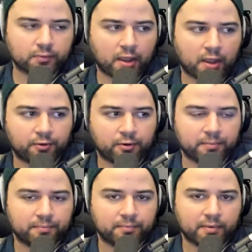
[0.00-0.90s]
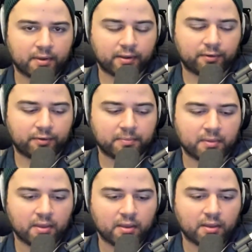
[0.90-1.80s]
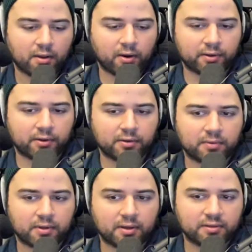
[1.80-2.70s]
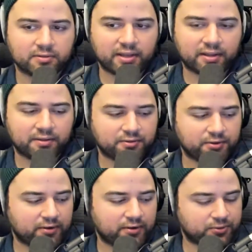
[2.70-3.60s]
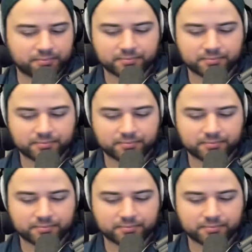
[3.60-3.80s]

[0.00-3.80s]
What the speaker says: I agree. All right, y'all. Zach, to your outro.